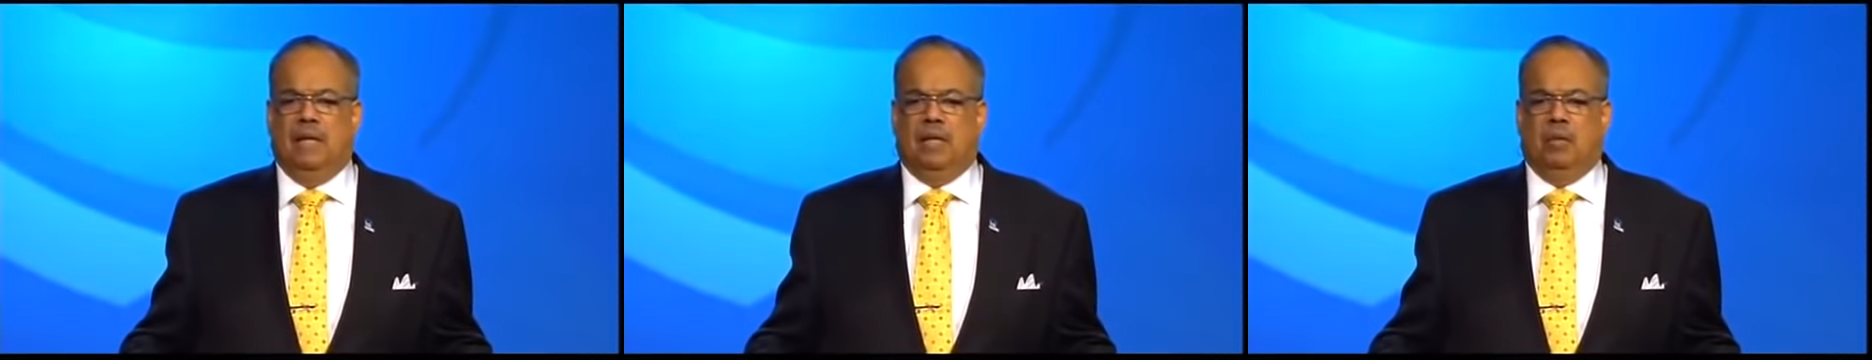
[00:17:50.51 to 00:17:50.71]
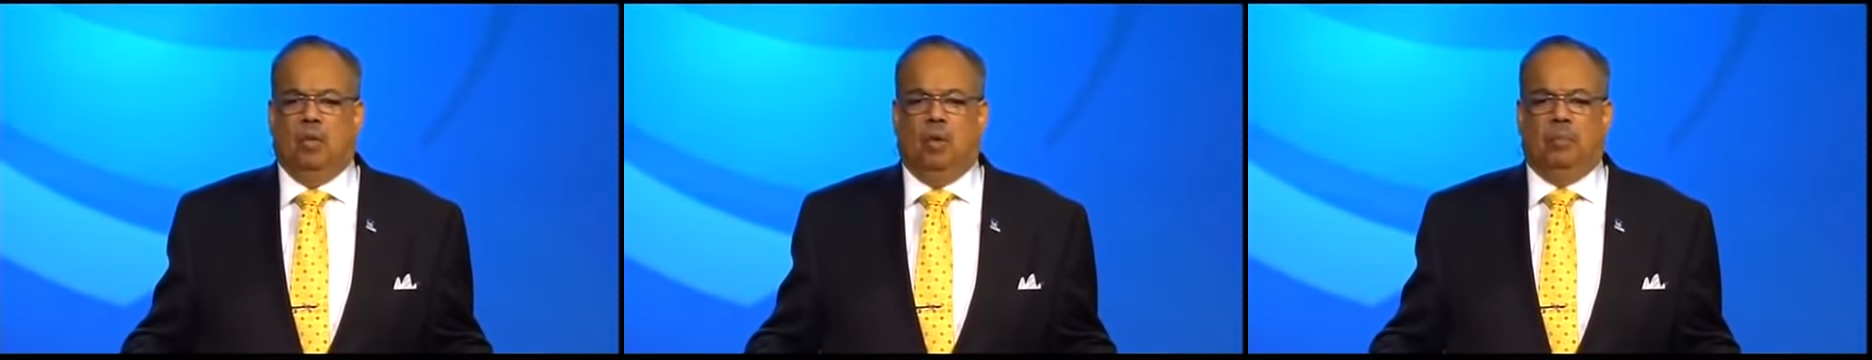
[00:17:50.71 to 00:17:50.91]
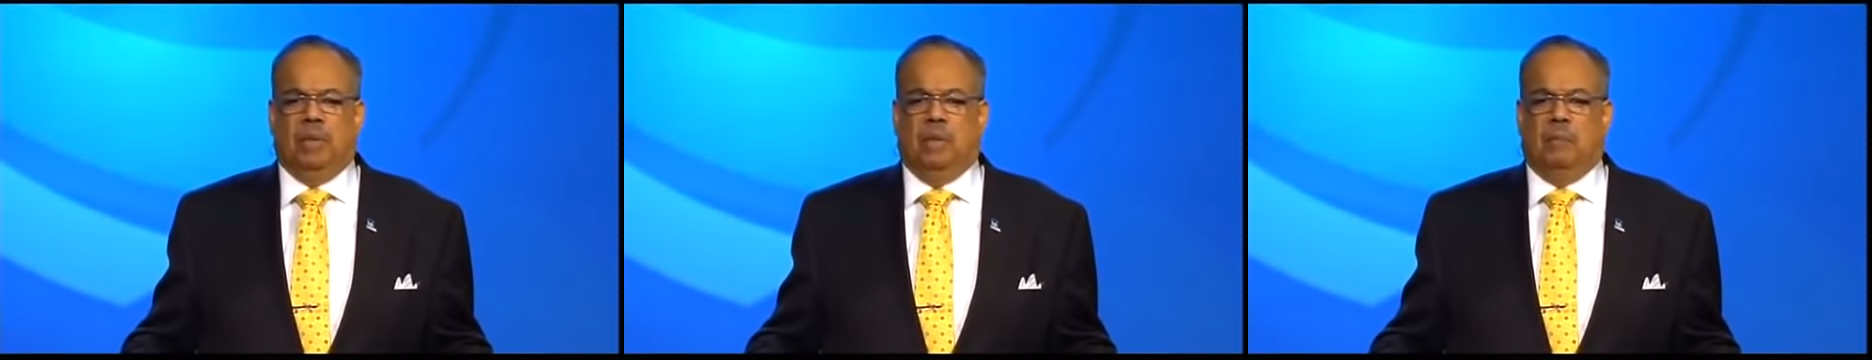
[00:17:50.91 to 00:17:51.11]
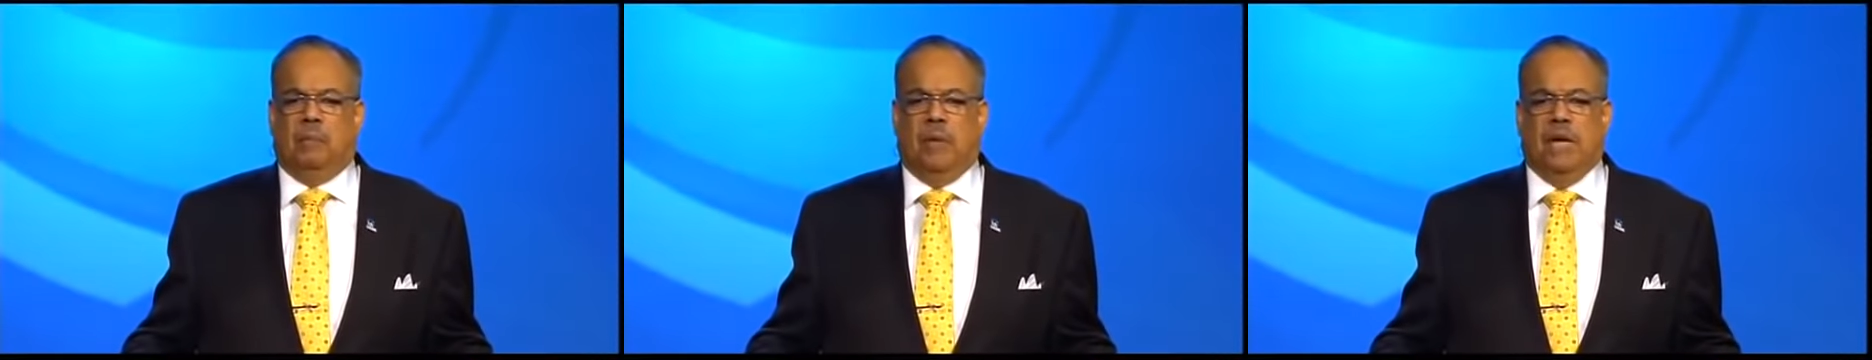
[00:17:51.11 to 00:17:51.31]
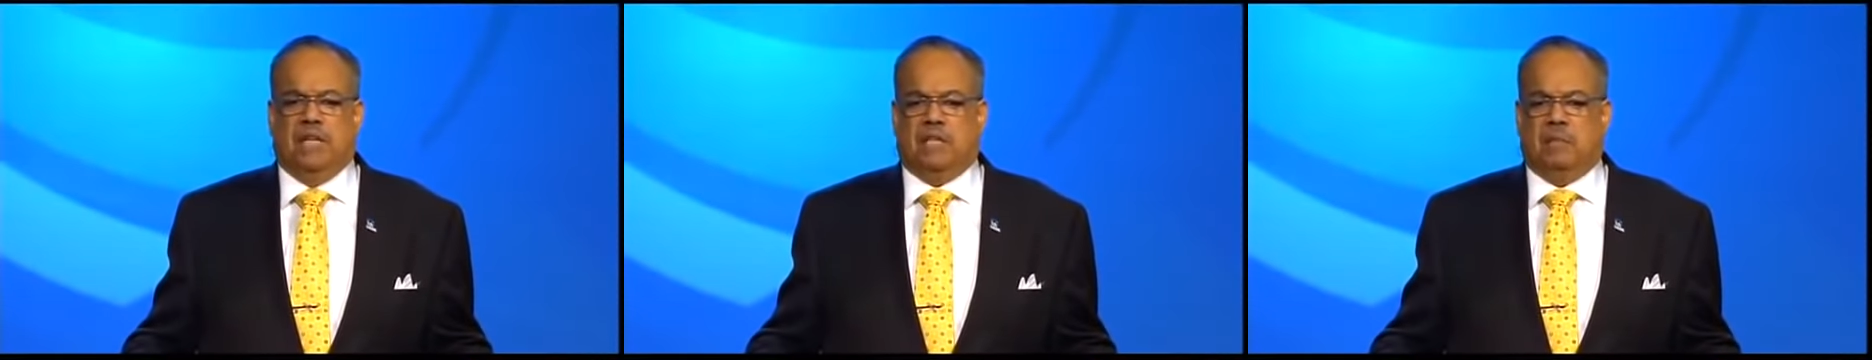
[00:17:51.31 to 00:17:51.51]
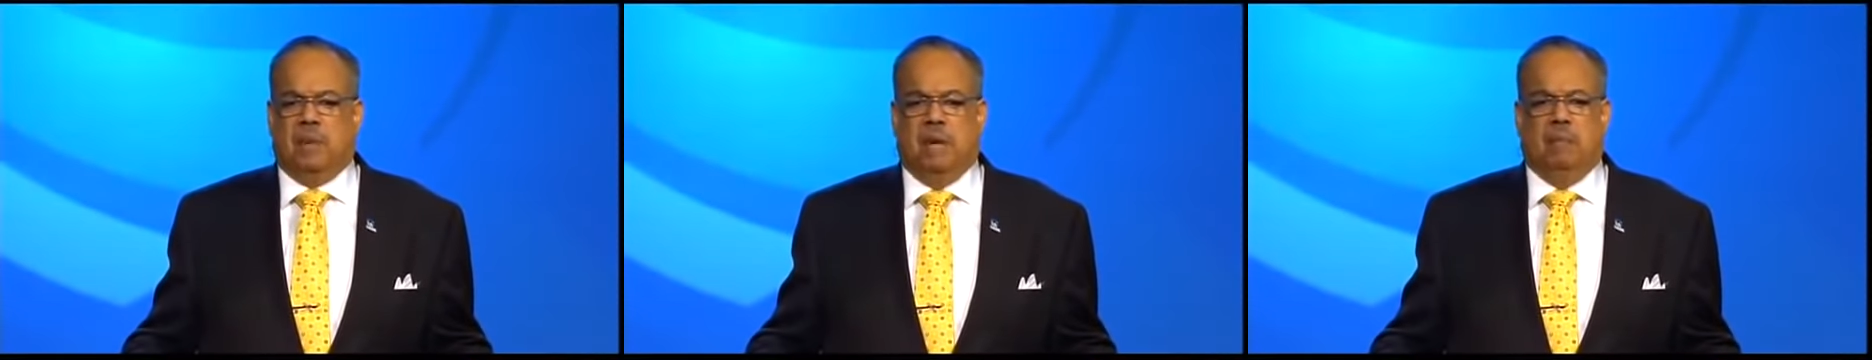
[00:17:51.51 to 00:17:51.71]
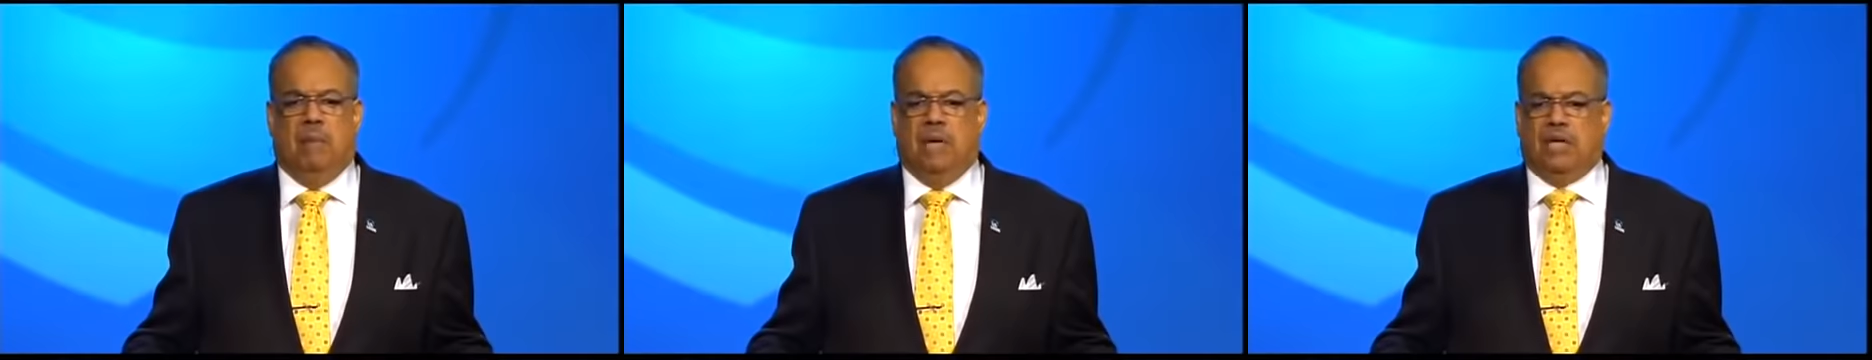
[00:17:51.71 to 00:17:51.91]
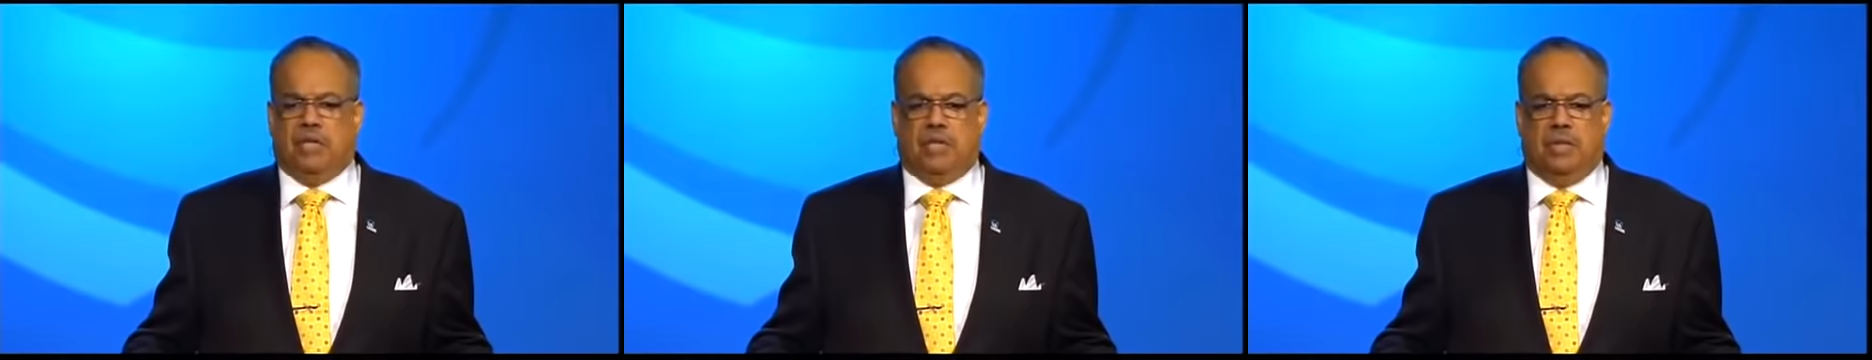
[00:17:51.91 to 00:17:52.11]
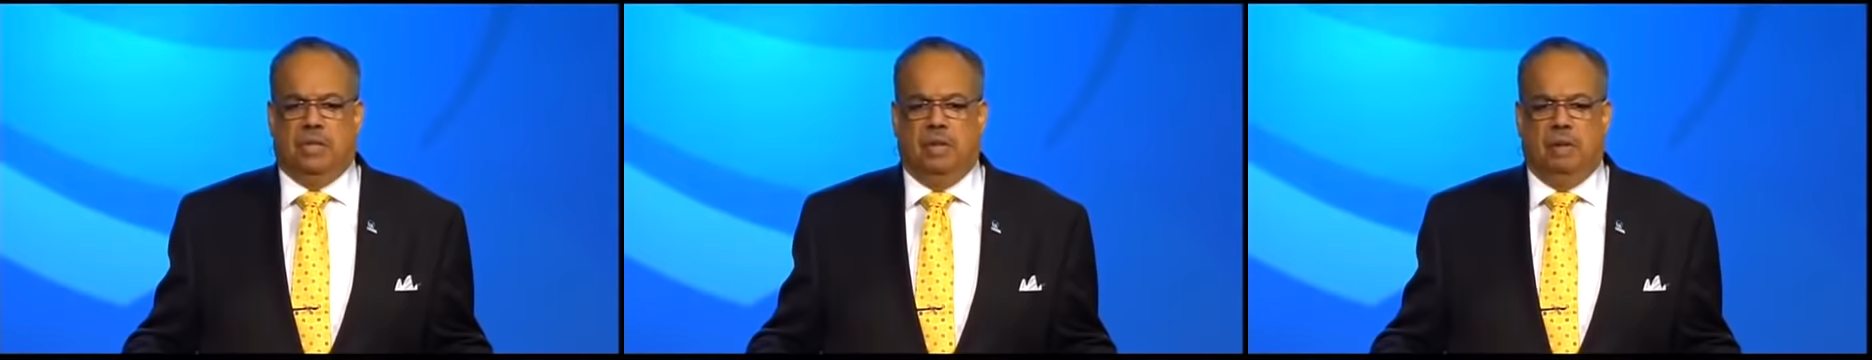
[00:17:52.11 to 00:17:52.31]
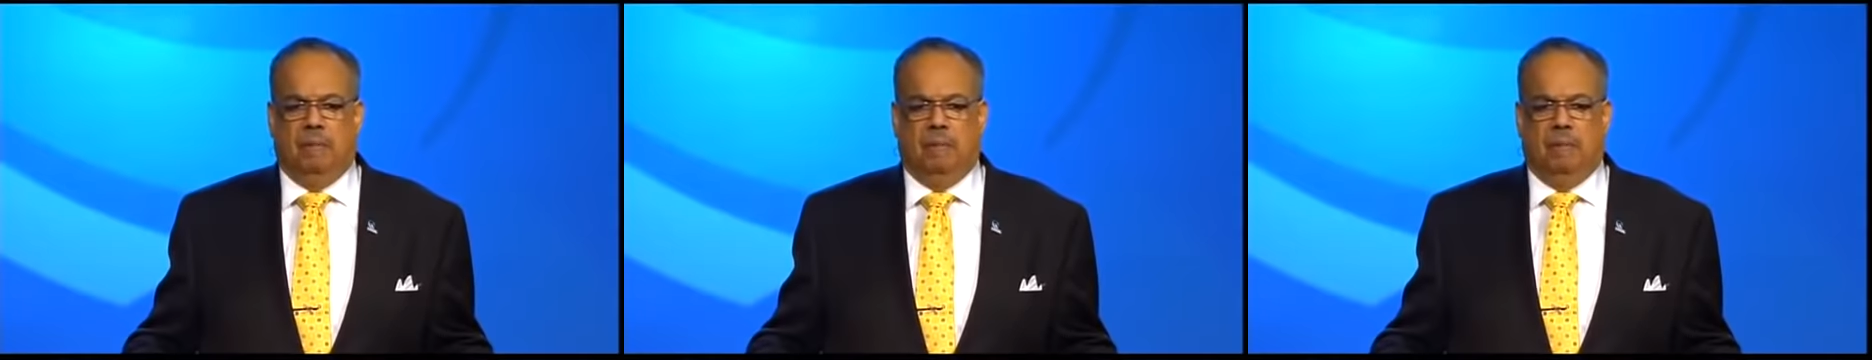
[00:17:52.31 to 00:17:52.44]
you won't be impressed by much.